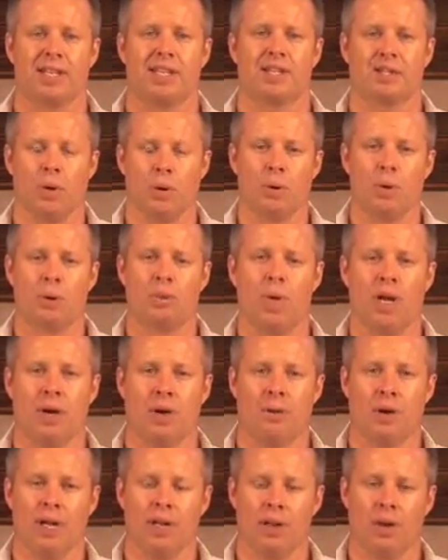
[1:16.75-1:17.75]
So when we
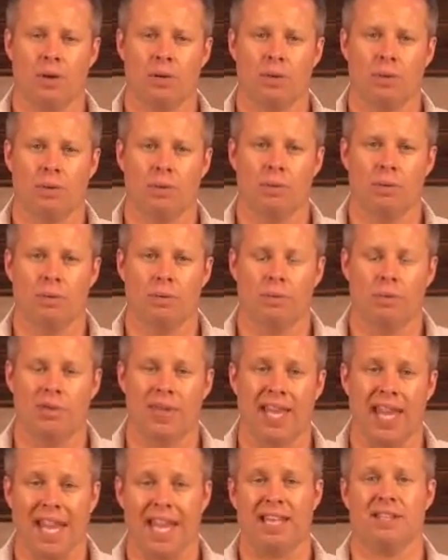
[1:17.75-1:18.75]
already know
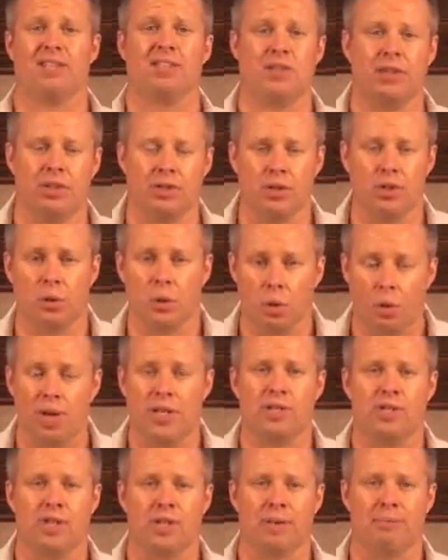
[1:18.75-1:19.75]
the answer to a
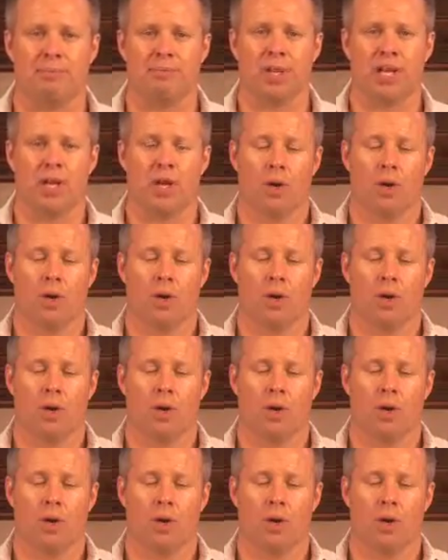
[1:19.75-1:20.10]
question,